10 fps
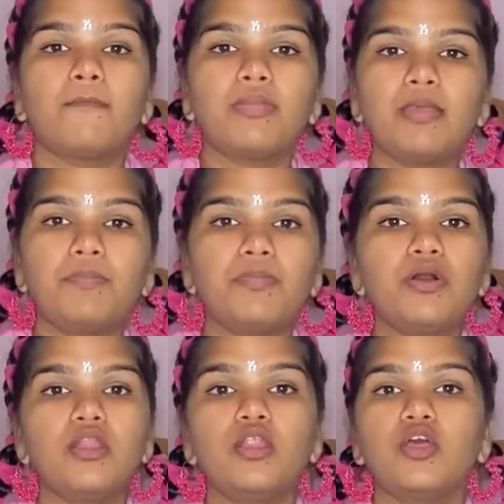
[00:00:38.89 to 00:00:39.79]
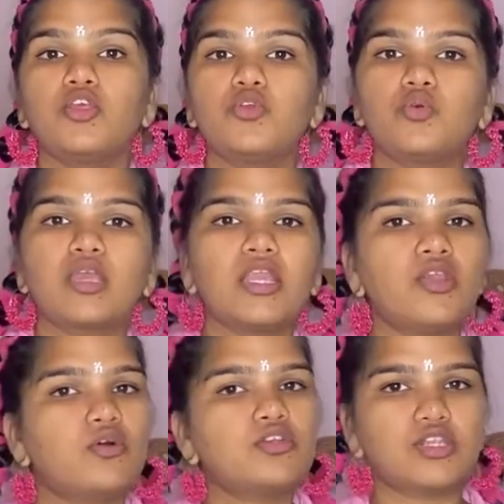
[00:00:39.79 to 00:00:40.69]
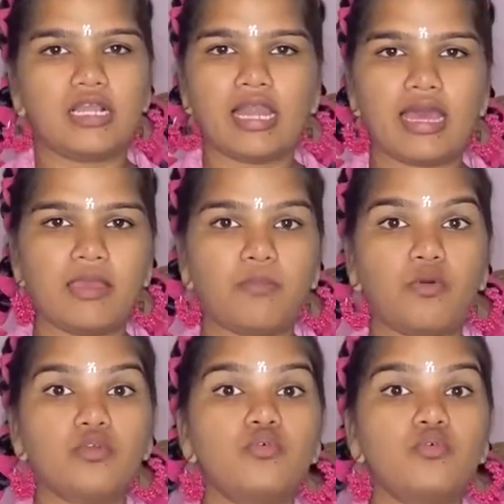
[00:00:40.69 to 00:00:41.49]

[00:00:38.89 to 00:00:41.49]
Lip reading: people you cannot rely upon,